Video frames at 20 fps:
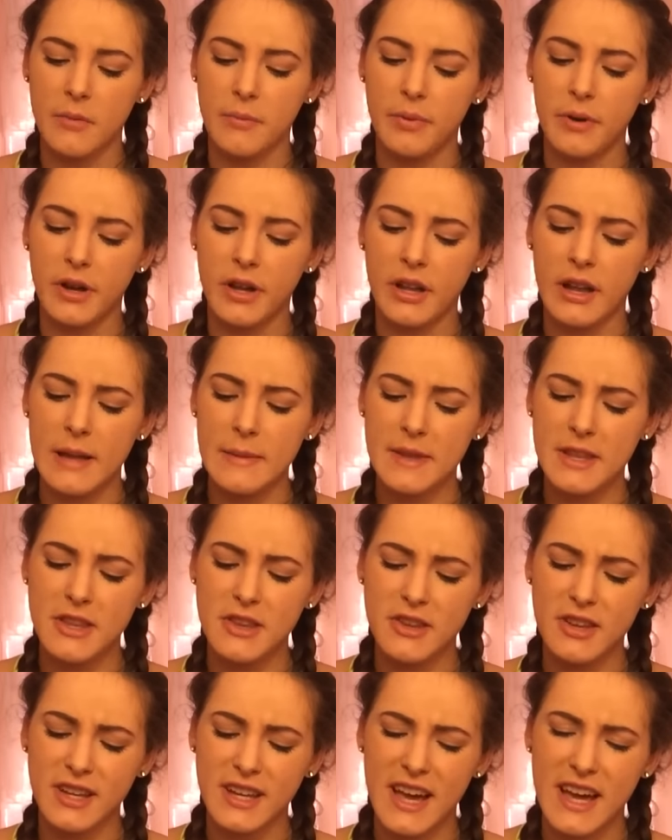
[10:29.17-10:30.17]
But I mean,
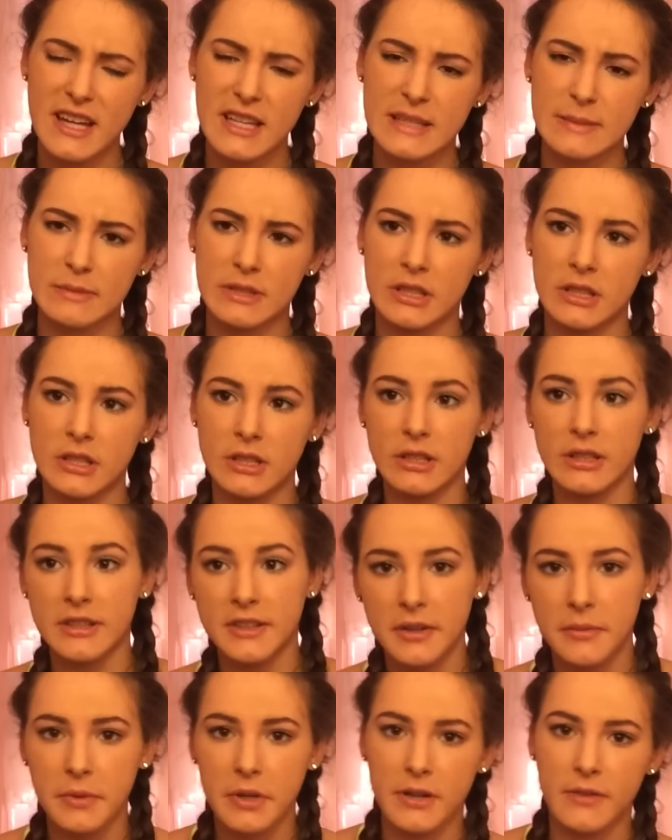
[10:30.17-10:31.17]
you can kind of smell a
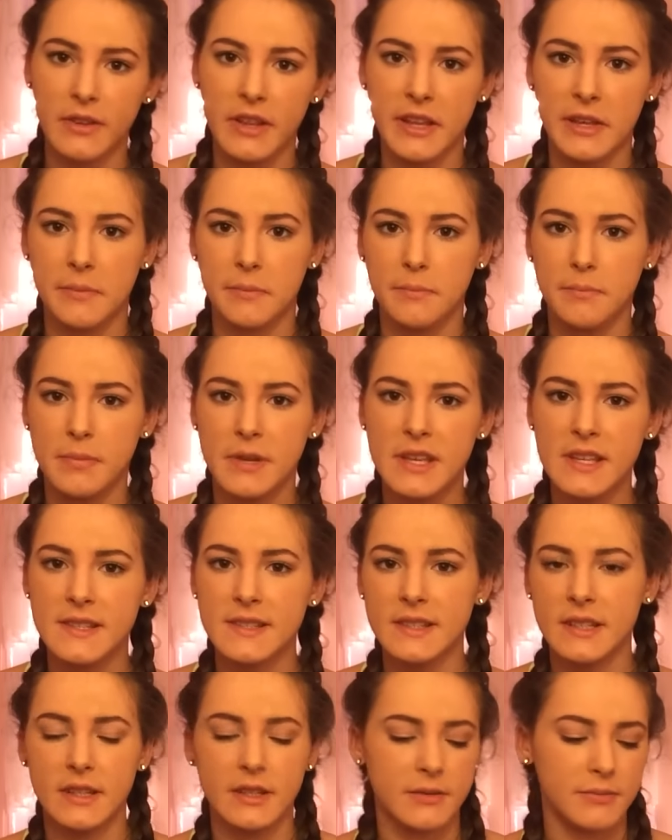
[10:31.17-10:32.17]
little bit of like
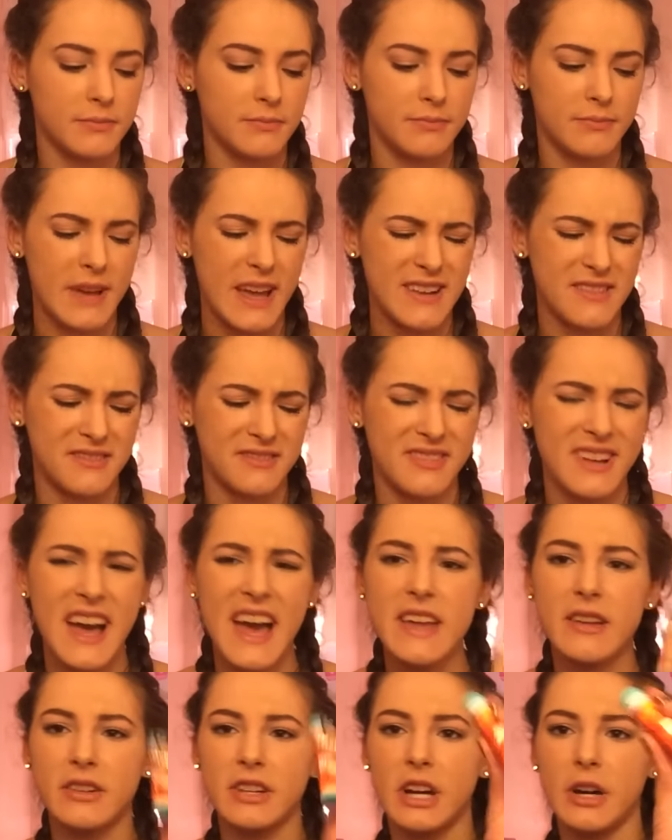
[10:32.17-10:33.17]
pizza. I don't
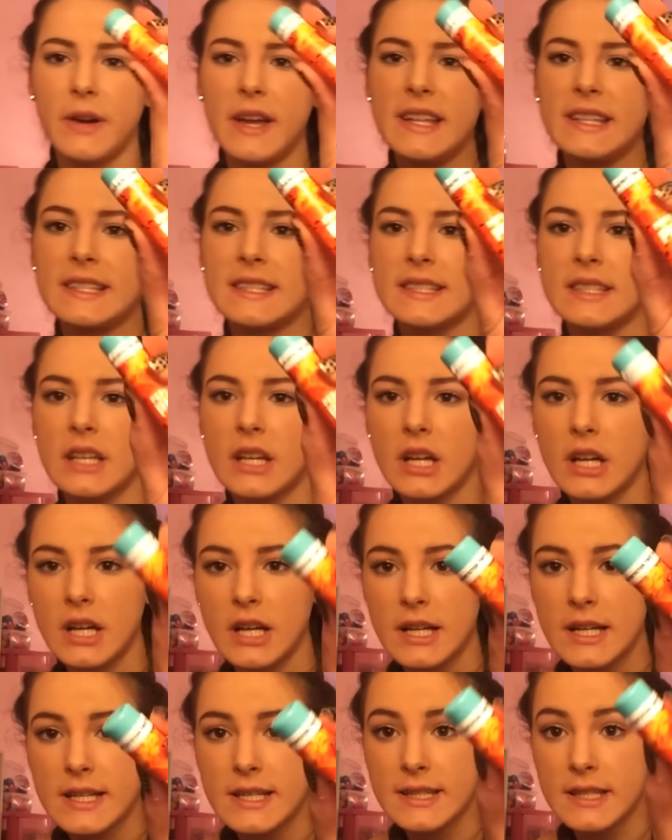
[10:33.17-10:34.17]
I don't know. It's
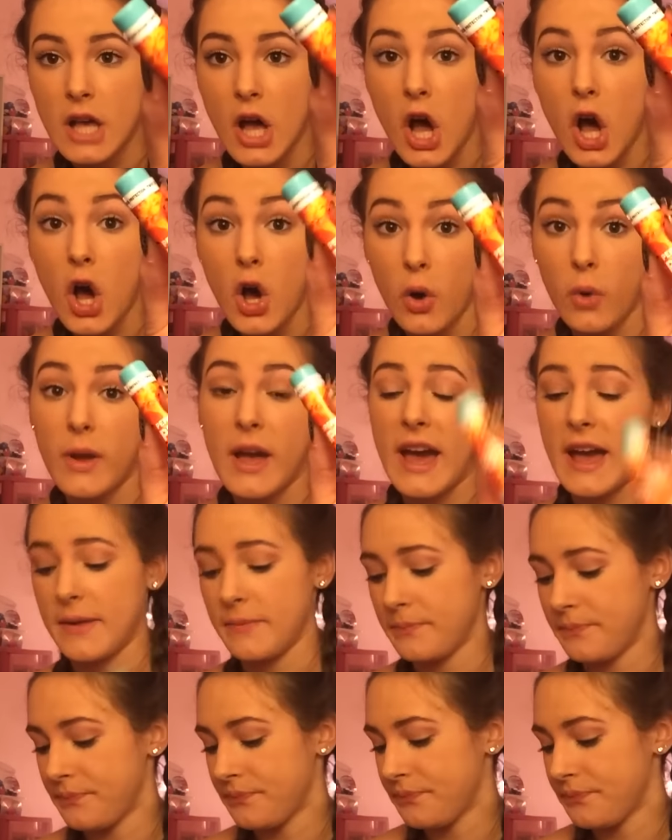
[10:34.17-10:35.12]
it's okay.